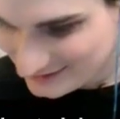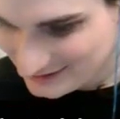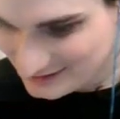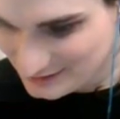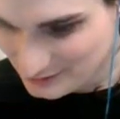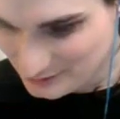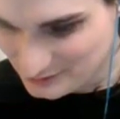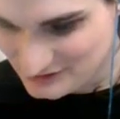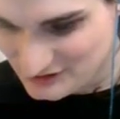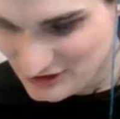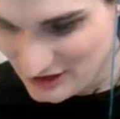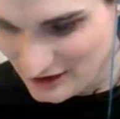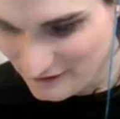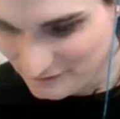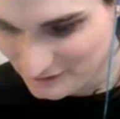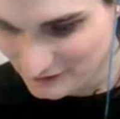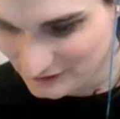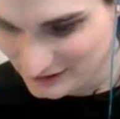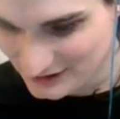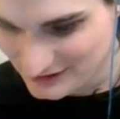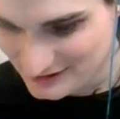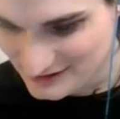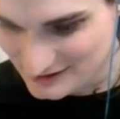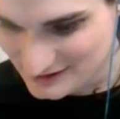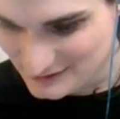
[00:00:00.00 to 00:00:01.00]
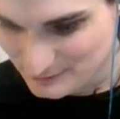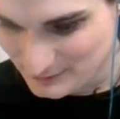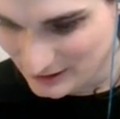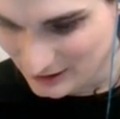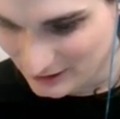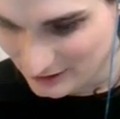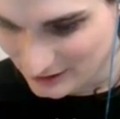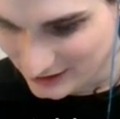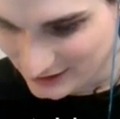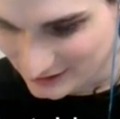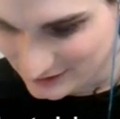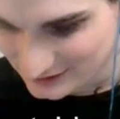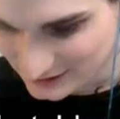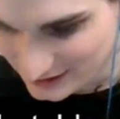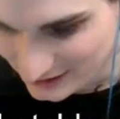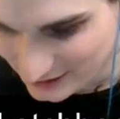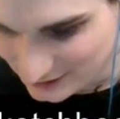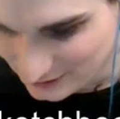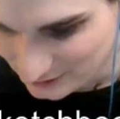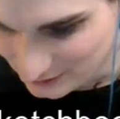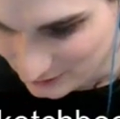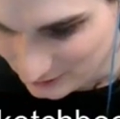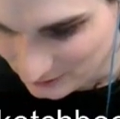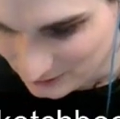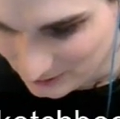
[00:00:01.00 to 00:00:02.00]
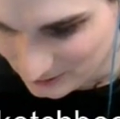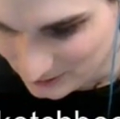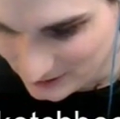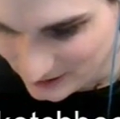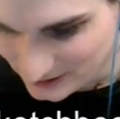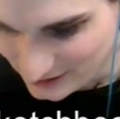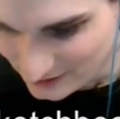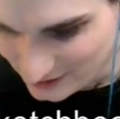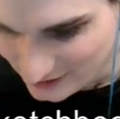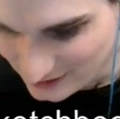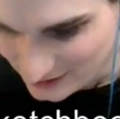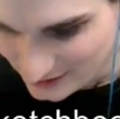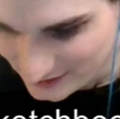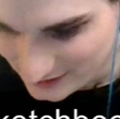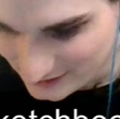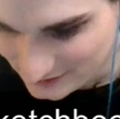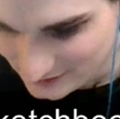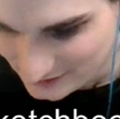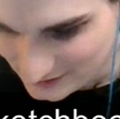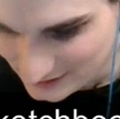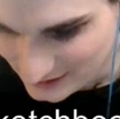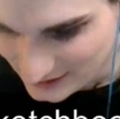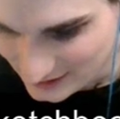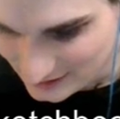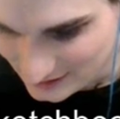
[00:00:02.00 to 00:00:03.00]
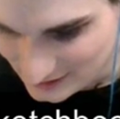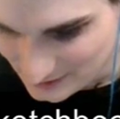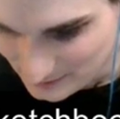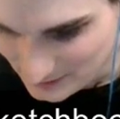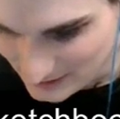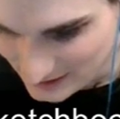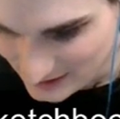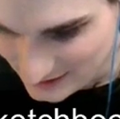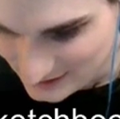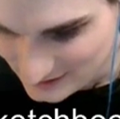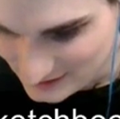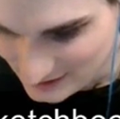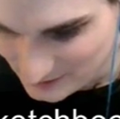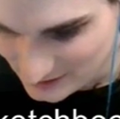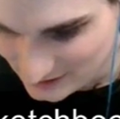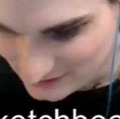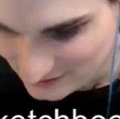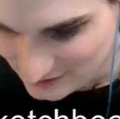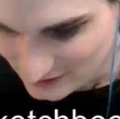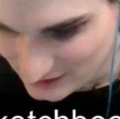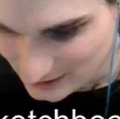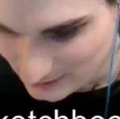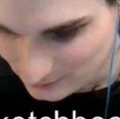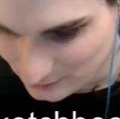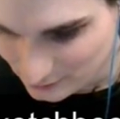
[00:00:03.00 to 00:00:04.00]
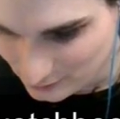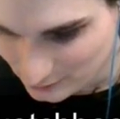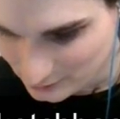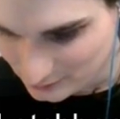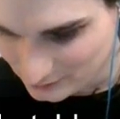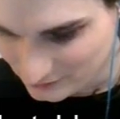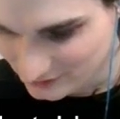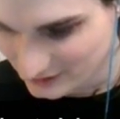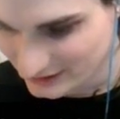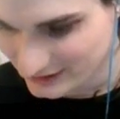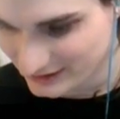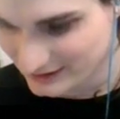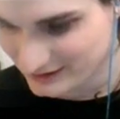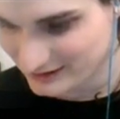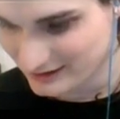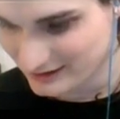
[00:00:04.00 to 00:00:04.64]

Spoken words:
was definitely this period like early on in the pandemic times where it was like